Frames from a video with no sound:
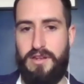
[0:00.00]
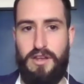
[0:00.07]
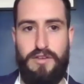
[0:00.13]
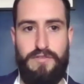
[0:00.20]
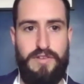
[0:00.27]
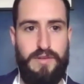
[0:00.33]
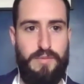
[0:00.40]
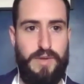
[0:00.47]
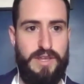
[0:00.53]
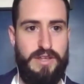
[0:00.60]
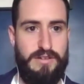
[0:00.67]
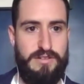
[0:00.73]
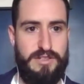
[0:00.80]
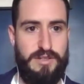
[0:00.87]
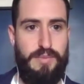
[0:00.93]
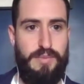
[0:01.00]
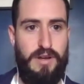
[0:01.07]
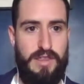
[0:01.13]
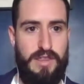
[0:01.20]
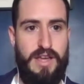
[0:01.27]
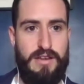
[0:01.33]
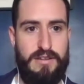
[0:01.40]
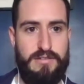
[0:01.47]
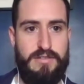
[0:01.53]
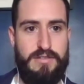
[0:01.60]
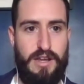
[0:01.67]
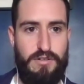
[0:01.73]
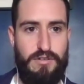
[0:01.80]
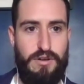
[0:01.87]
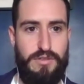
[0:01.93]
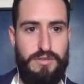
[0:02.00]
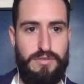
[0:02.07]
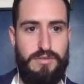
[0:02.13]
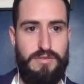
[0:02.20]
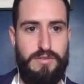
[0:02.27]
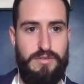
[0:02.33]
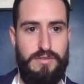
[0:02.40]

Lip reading: hopefully we can supply that growth.